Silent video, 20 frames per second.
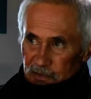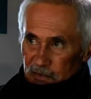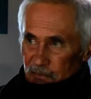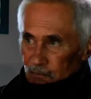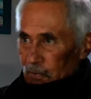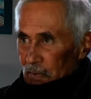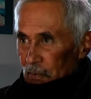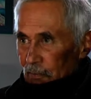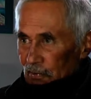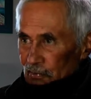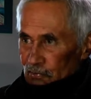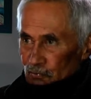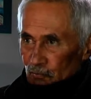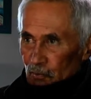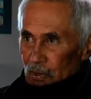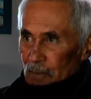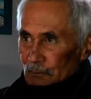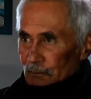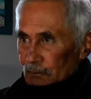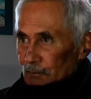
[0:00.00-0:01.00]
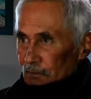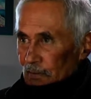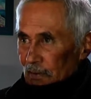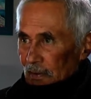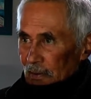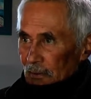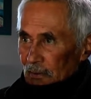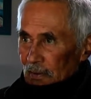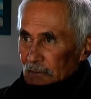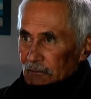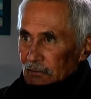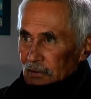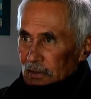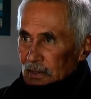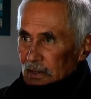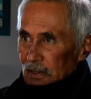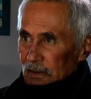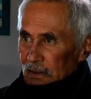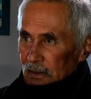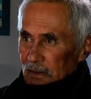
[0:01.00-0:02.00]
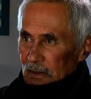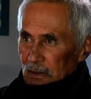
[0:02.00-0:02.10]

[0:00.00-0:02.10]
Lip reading: probably a swamp there every day,